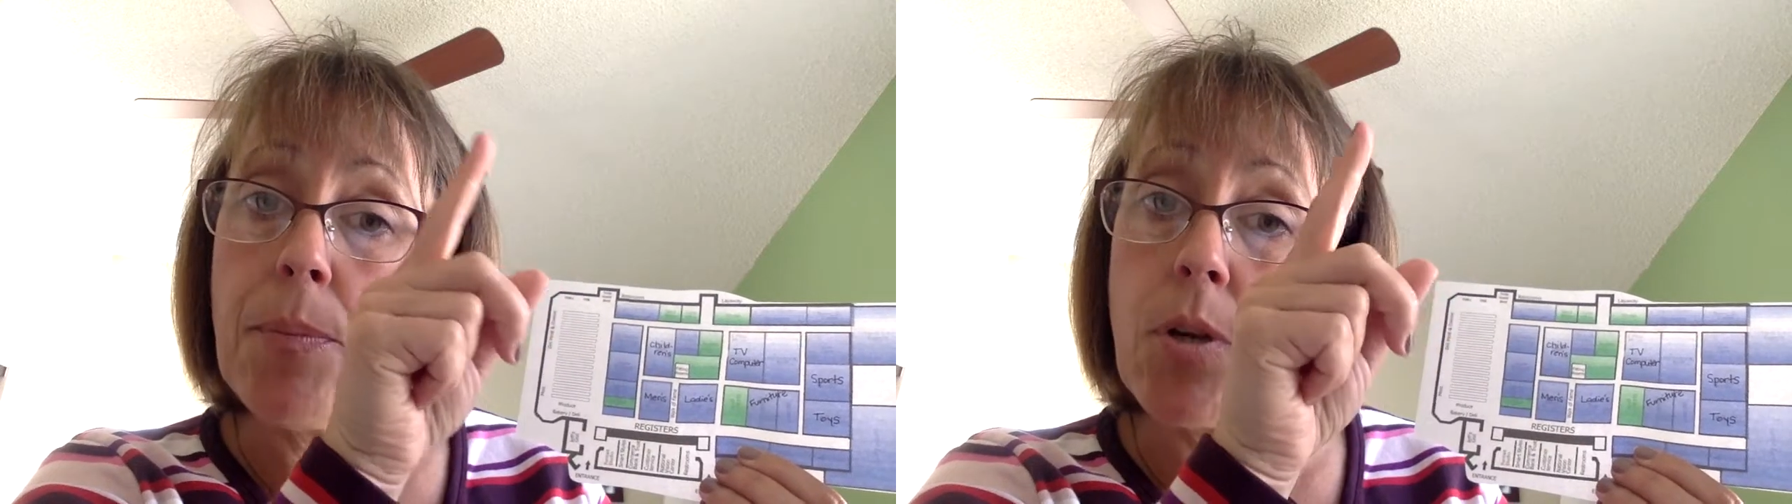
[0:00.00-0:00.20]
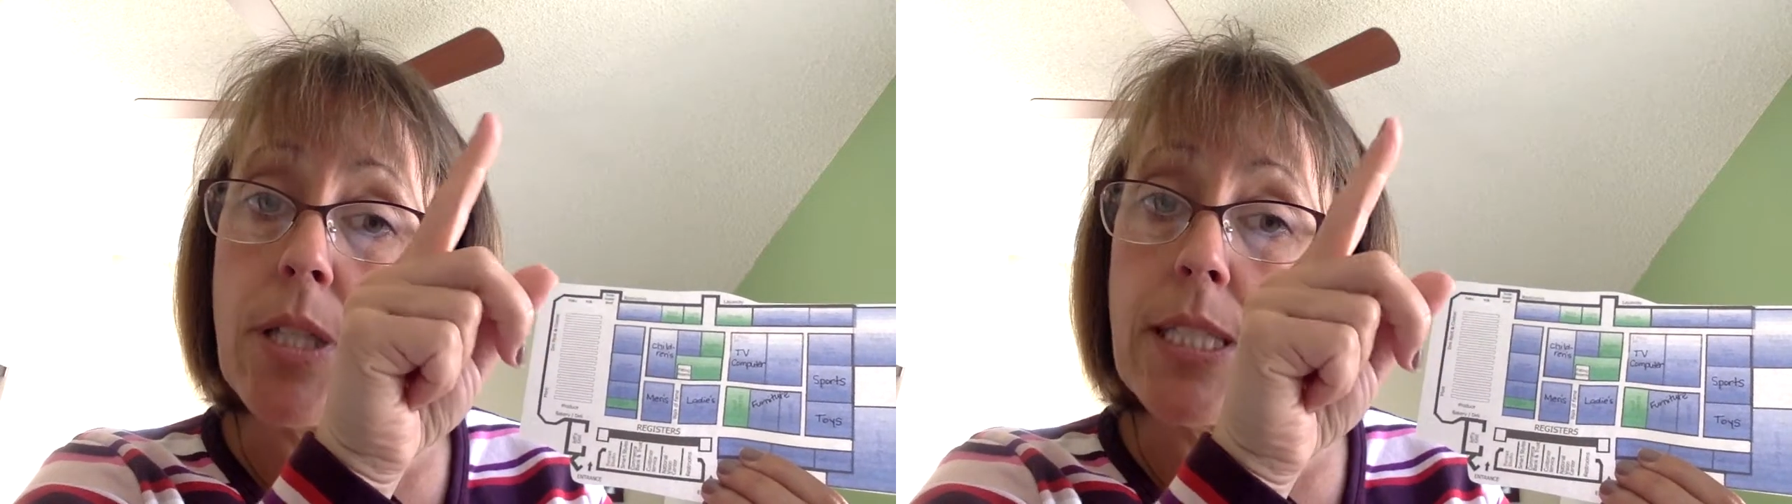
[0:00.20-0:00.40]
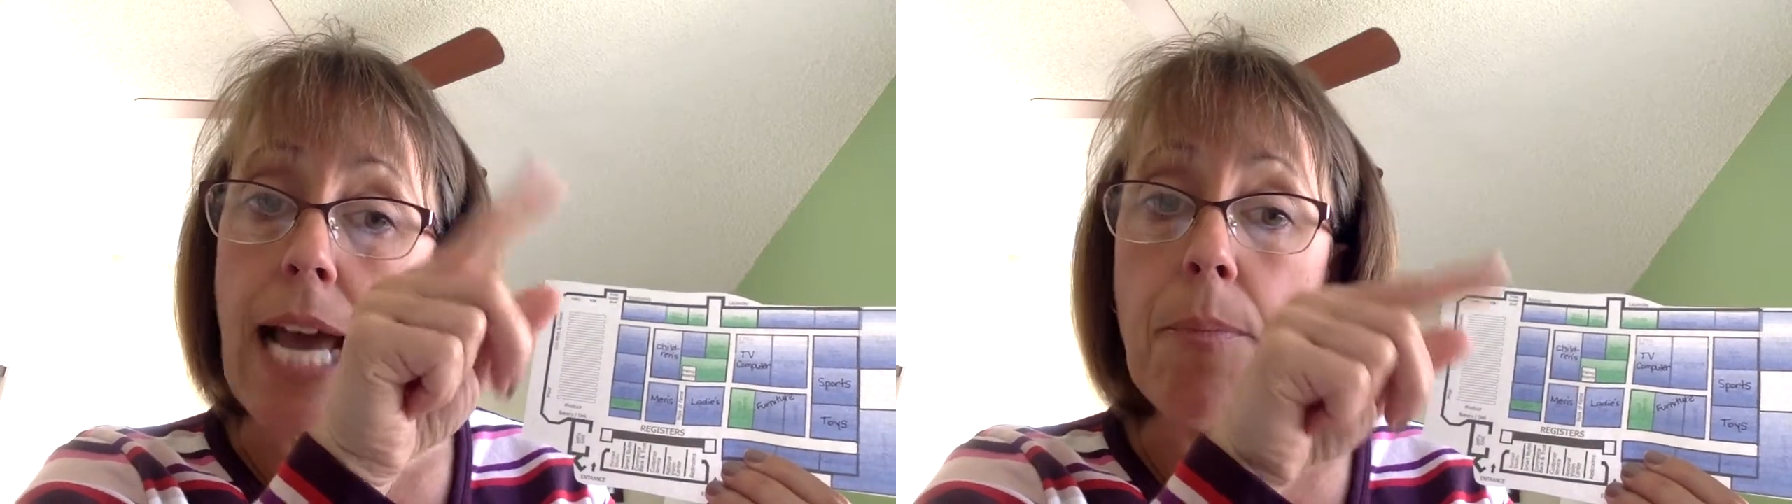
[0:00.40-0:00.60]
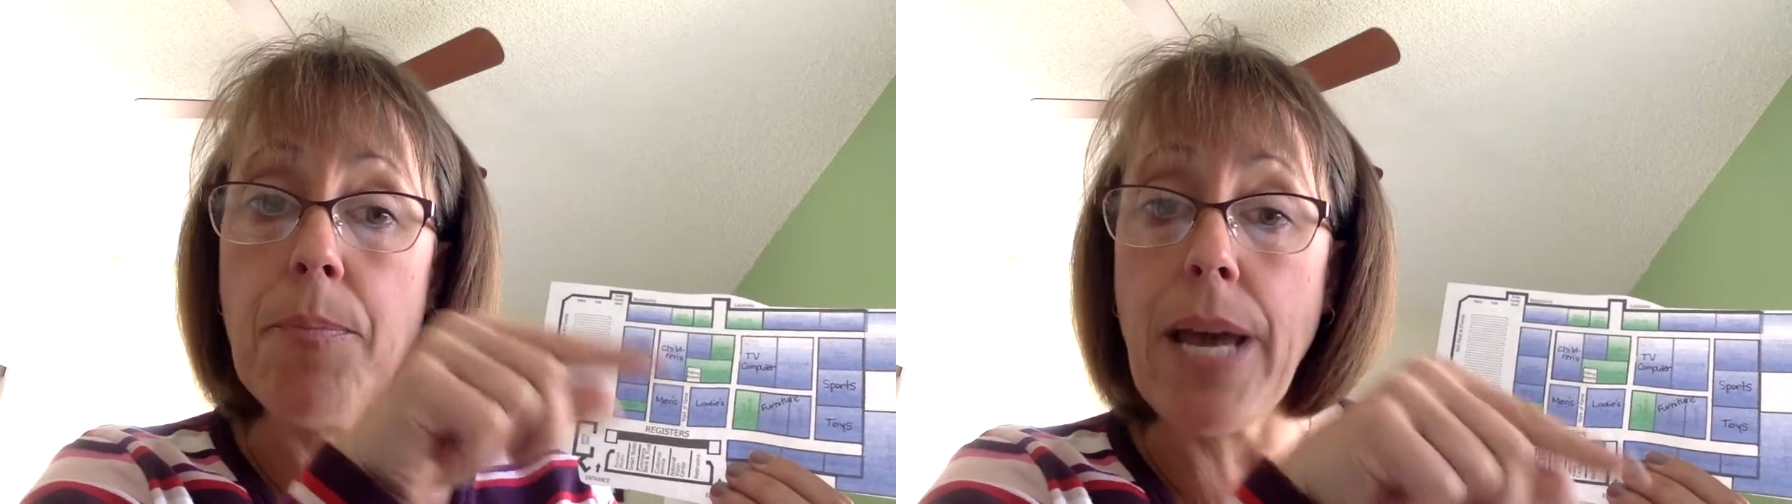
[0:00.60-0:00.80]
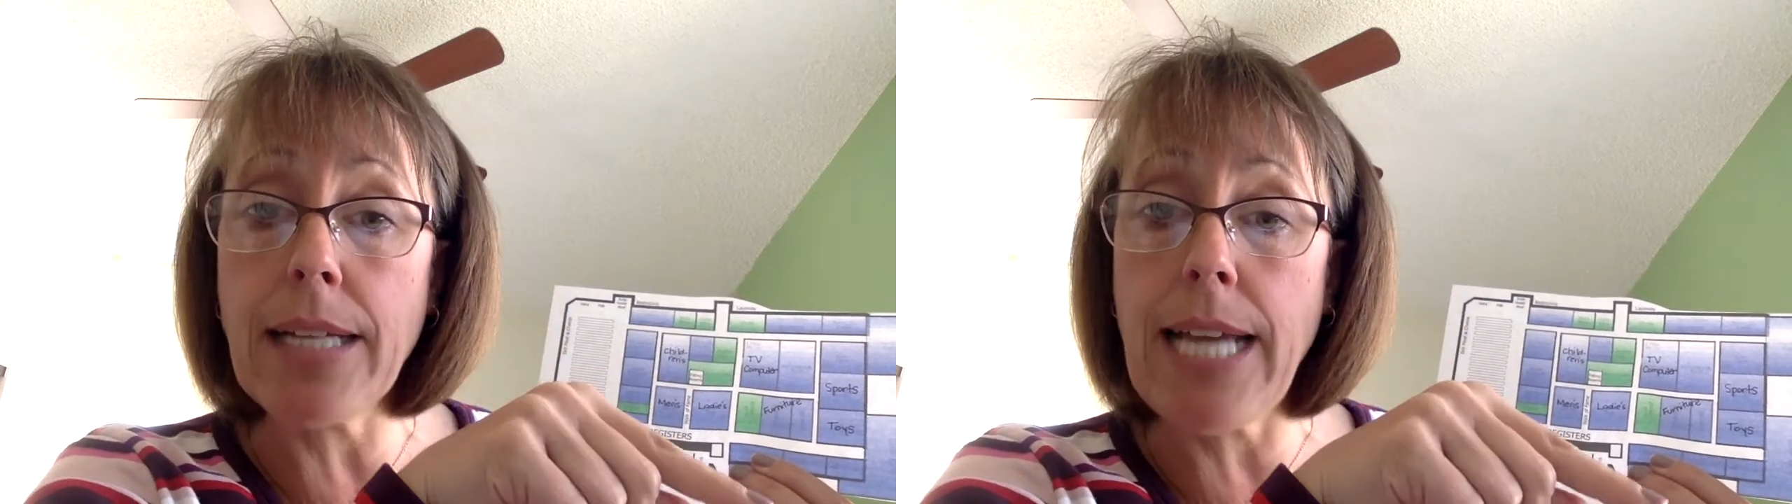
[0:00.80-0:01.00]
or the top
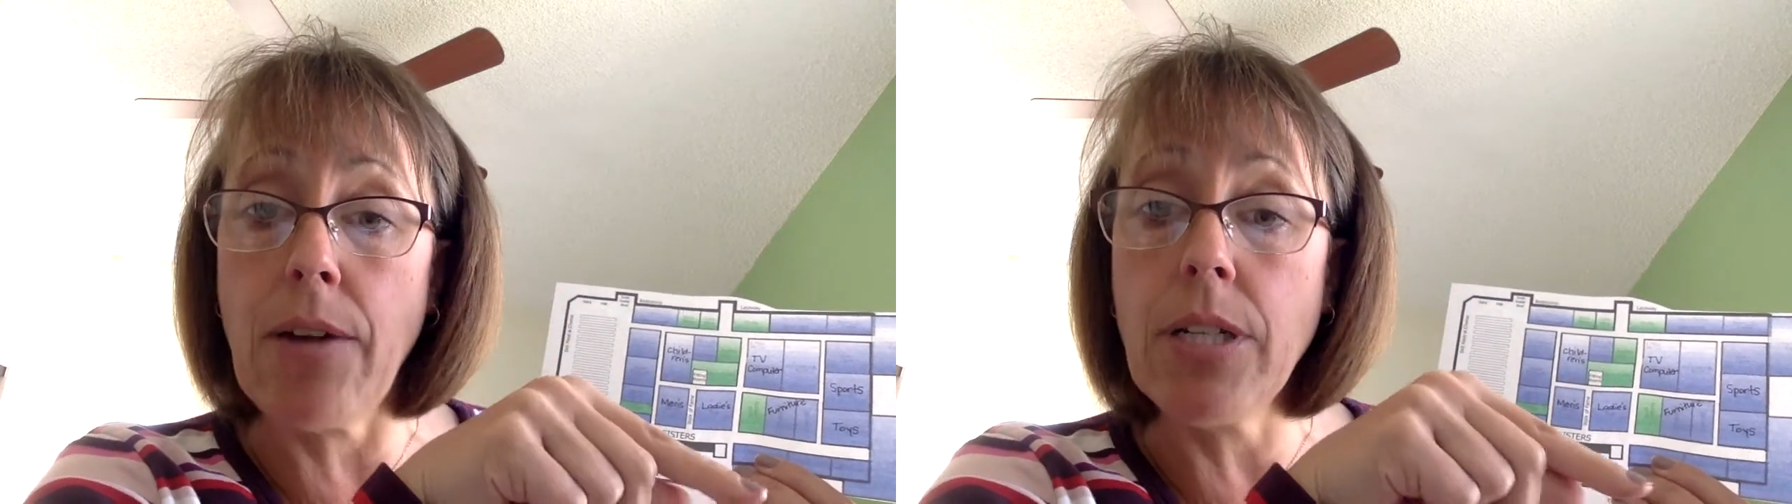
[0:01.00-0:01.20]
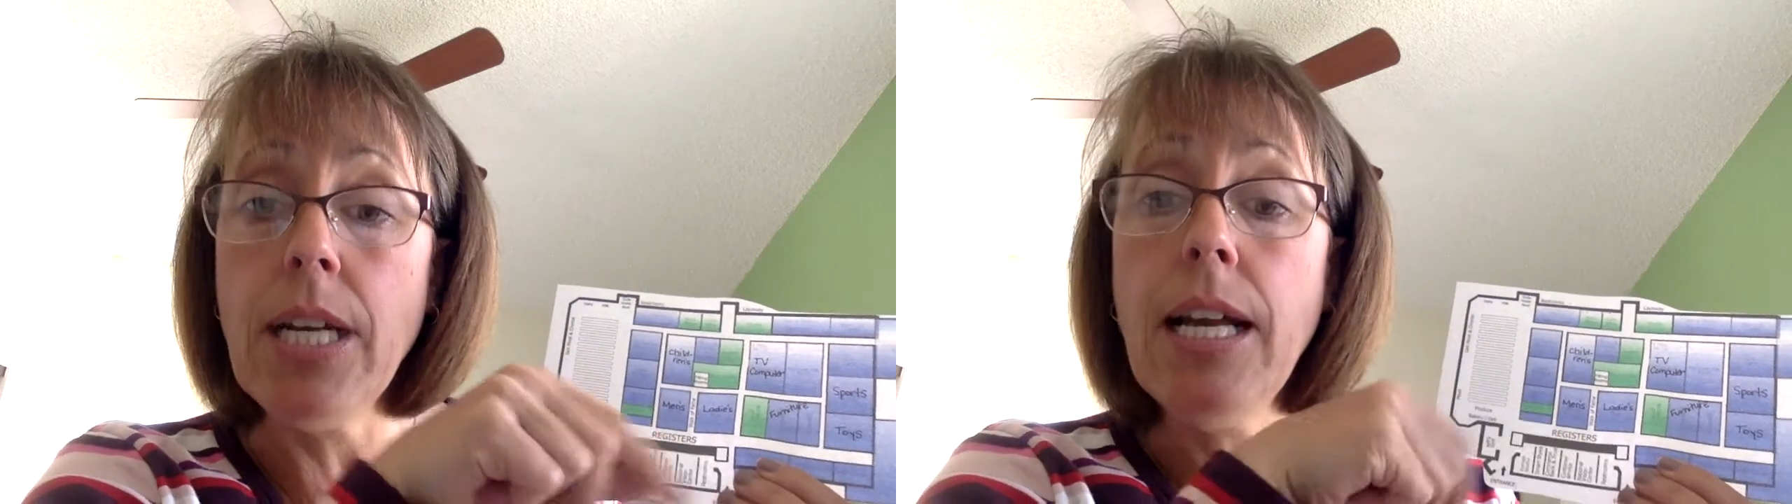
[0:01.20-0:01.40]
back down.